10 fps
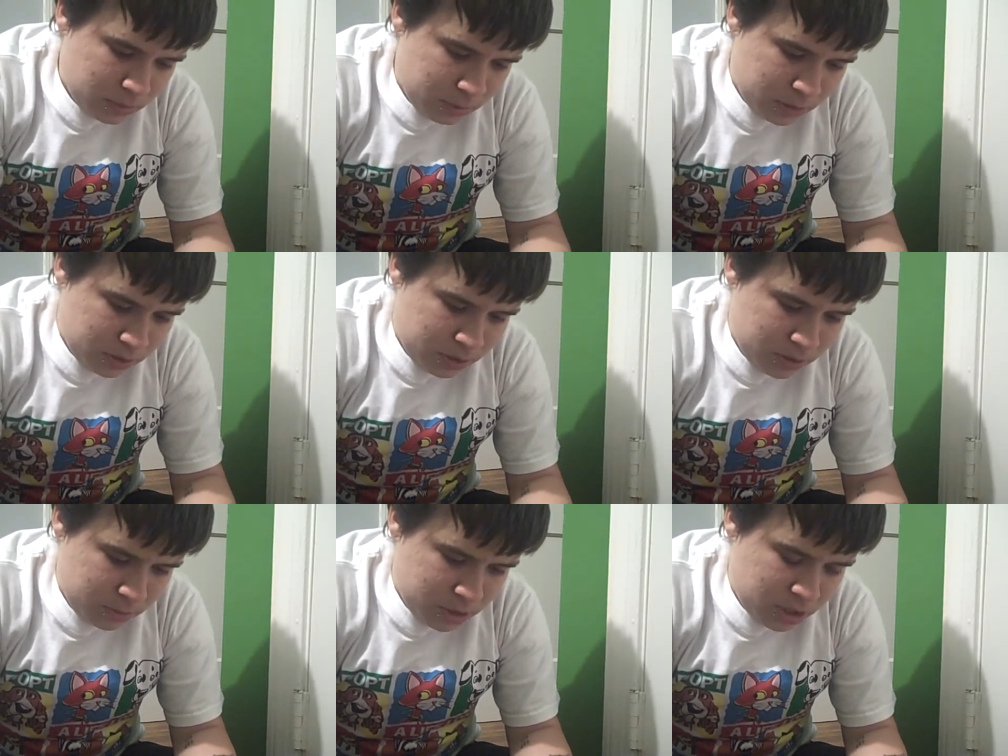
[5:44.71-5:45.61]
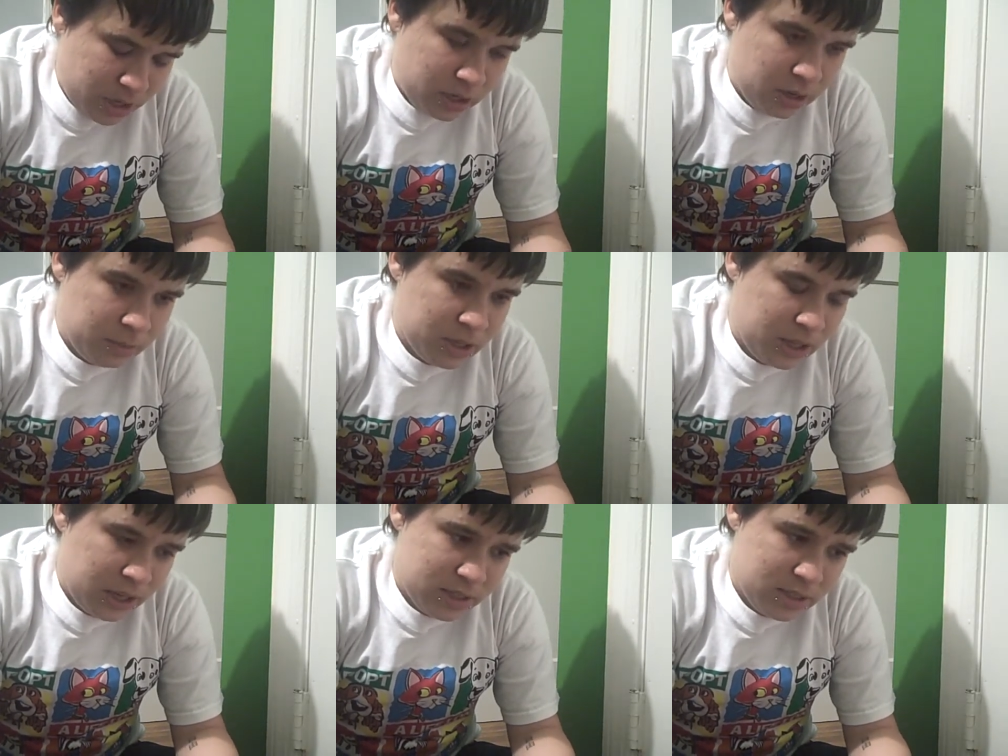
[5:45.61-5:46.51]
My mother, not so much. I'm
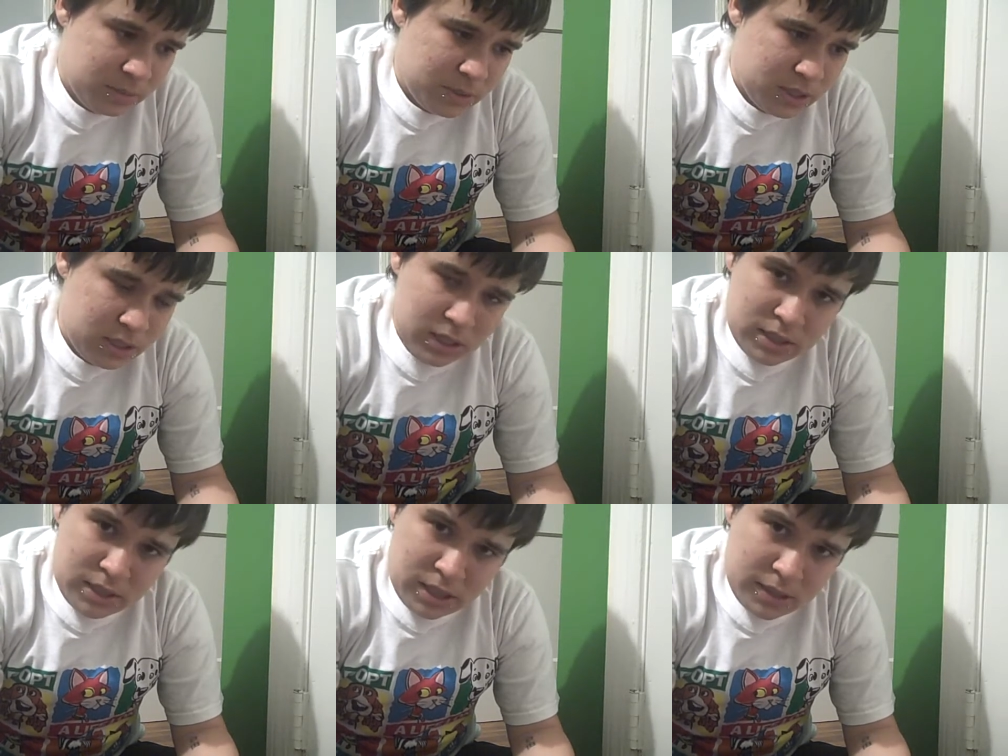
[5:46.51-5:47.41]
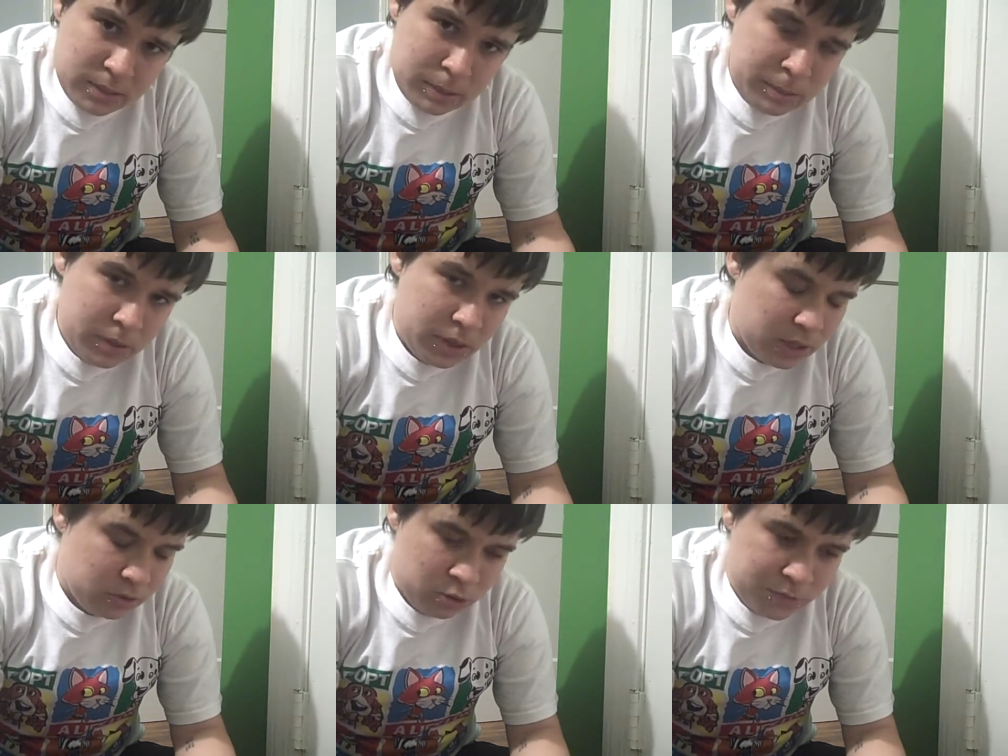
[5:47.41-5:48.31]
going to ask him to not say anything to my mother.
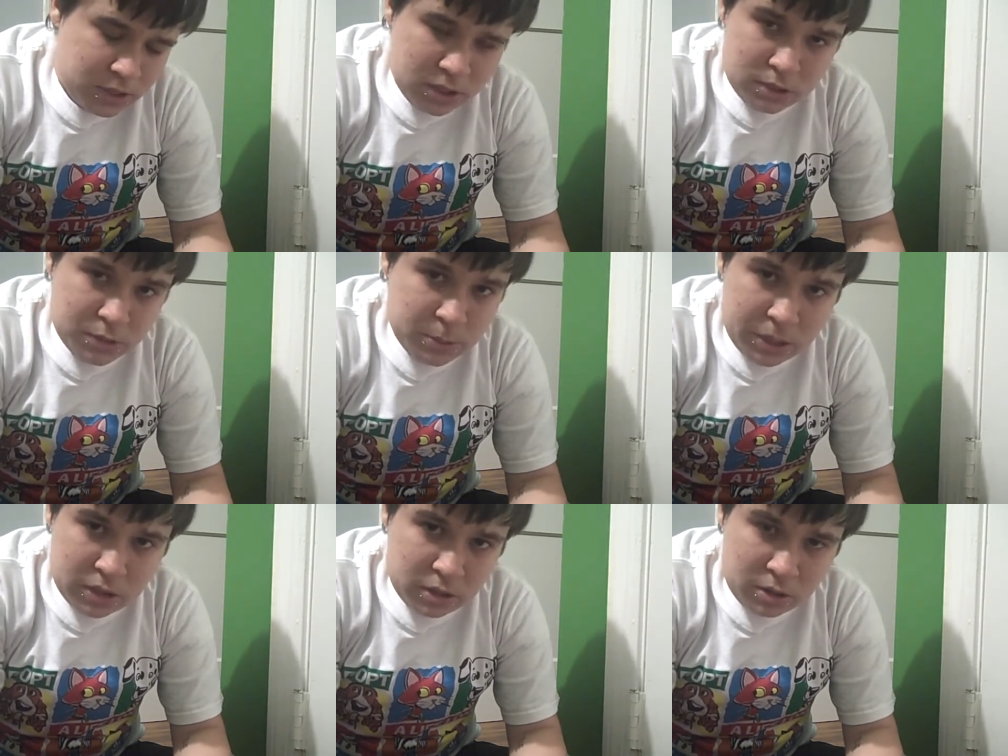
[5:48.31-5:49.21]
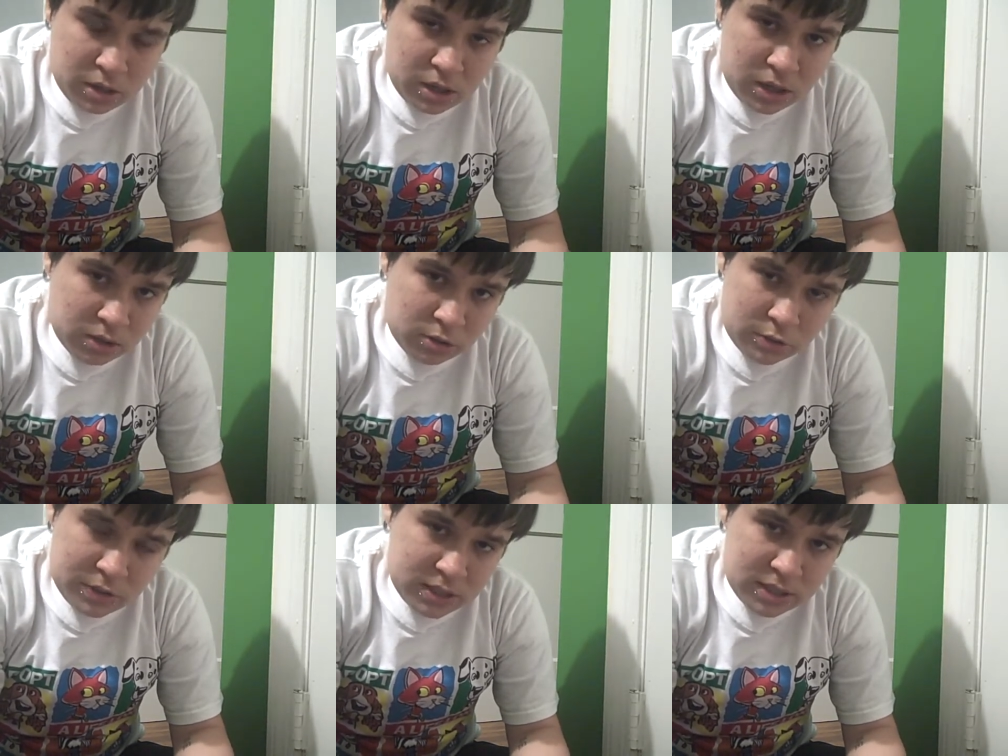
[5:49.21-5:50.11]
I don't know if he's going to respect that or not. I don't
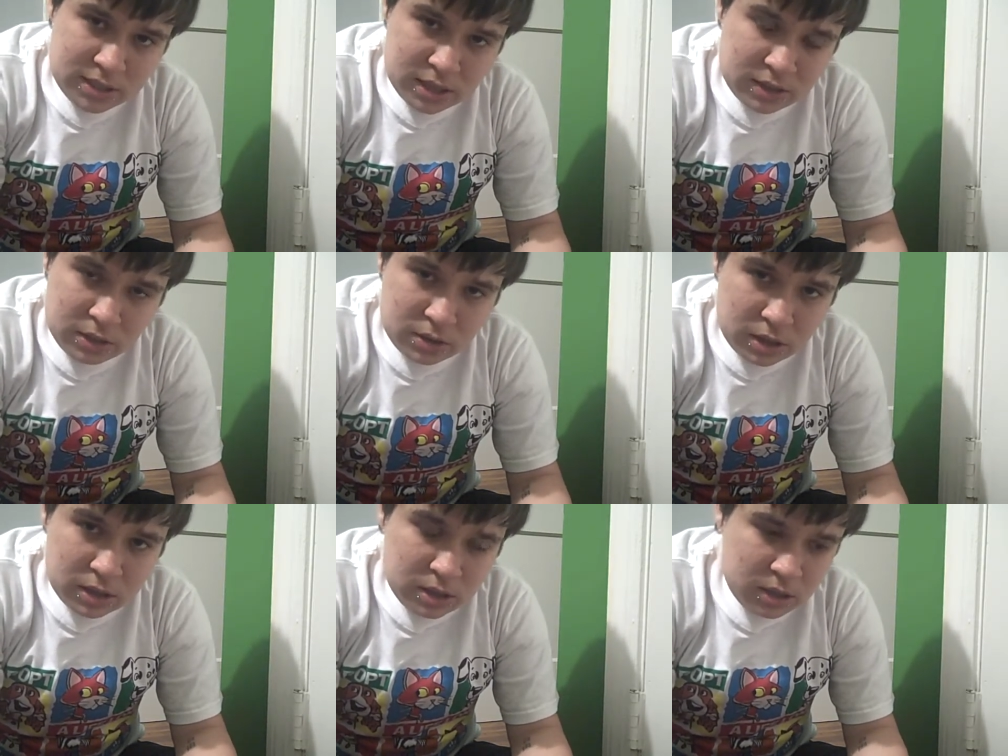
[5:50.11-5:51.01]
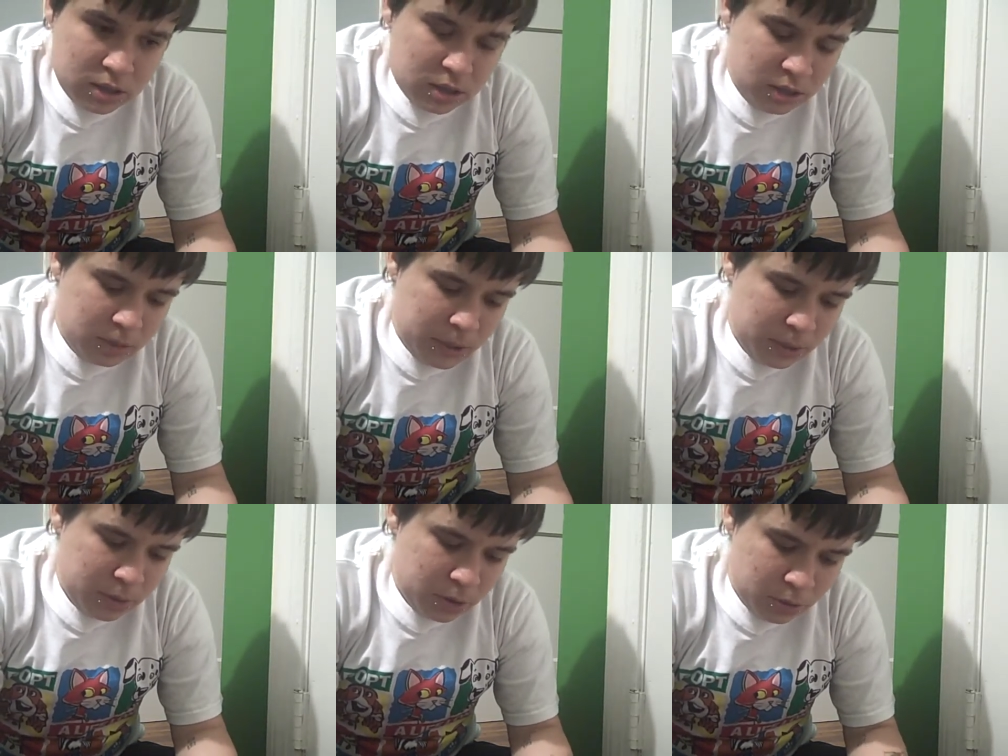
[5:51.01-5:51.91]
know if he's going to say anything or not.
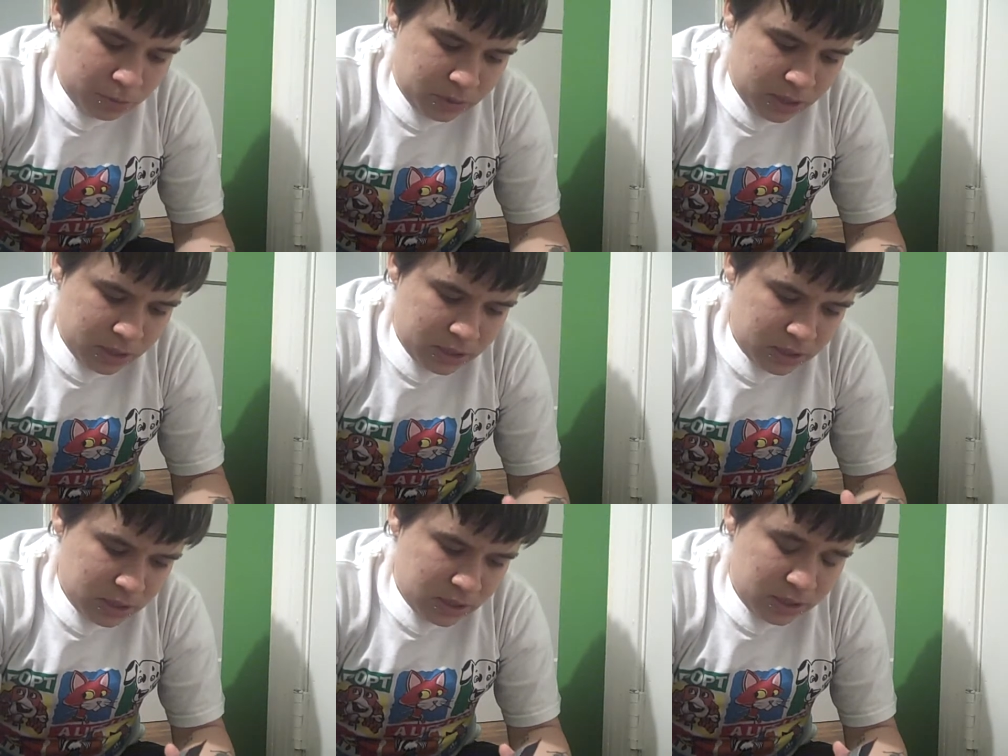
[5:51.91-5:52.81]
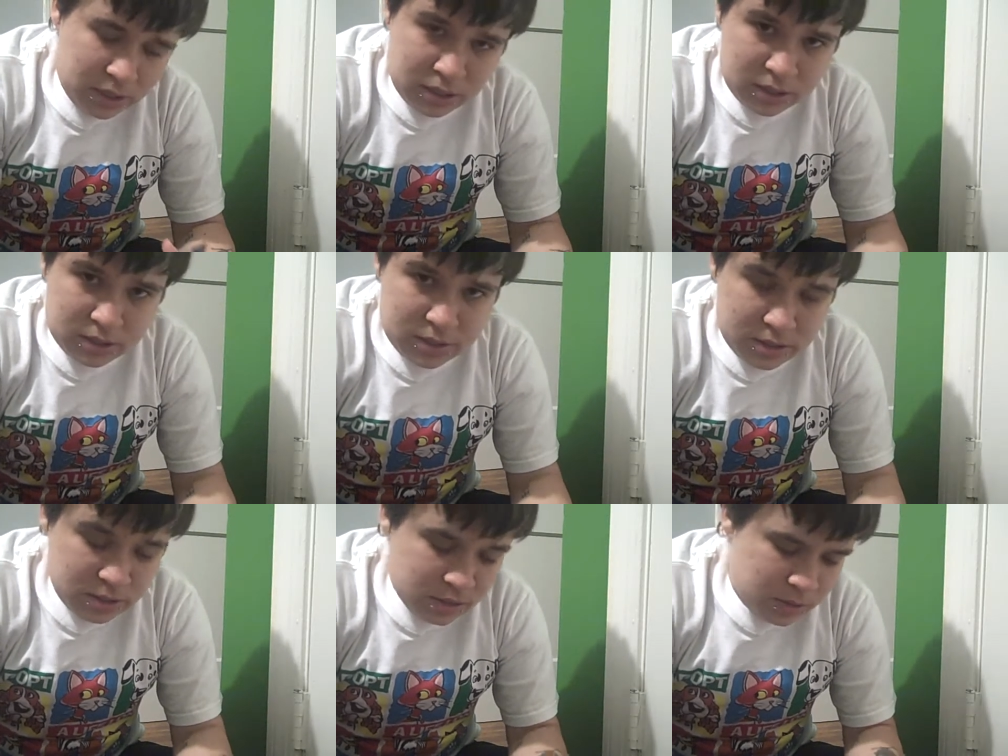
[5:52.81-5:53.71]
I would hope that he
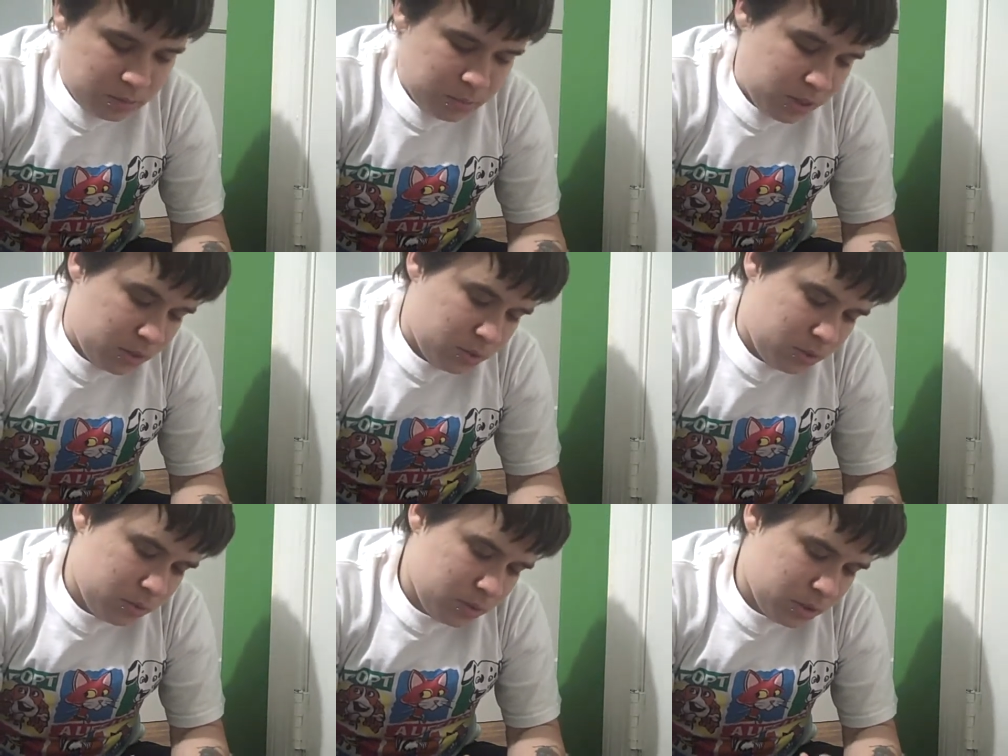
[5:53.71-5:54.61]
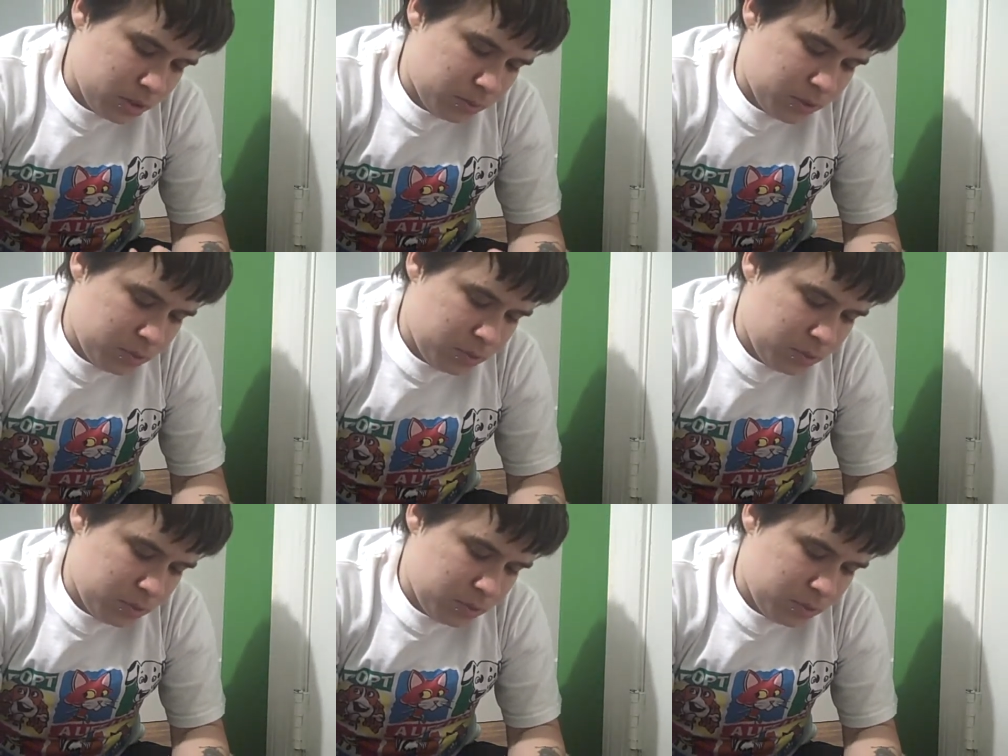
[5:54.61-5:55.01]
does, but I don't know.